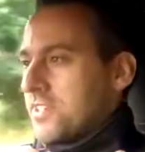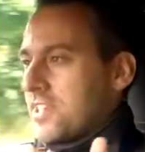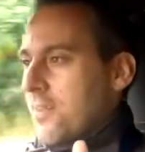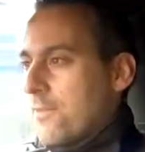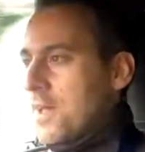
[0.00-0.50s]

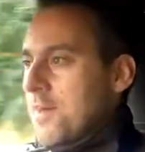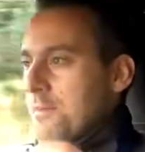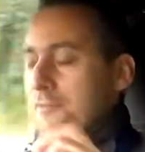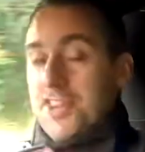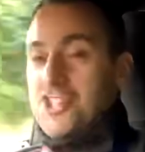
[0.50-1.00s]
stuff,
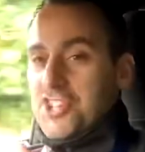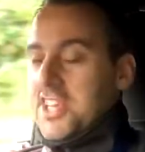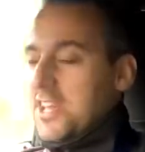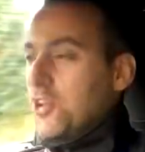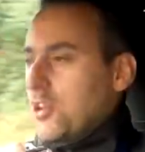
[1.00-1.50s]
but
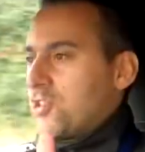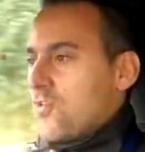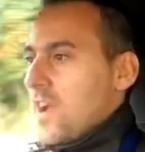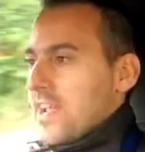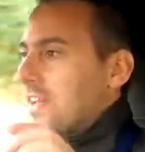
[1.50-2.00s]
visually it looks
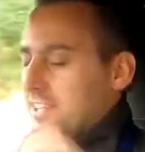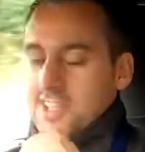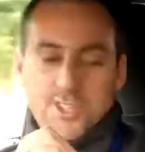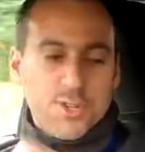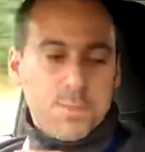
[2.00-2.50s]
great, and it
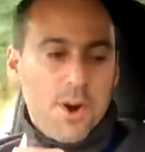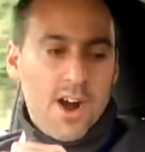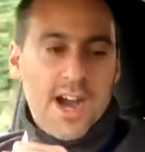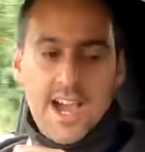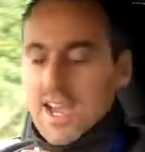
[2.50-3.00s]
does look the
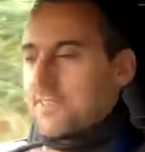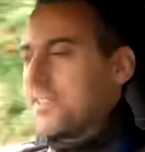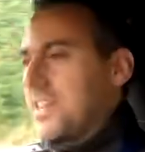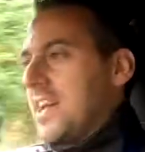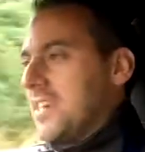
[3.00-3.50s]
part, I have to
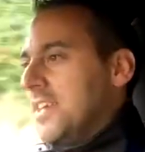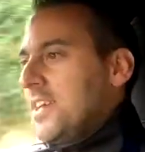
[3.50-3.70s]
say.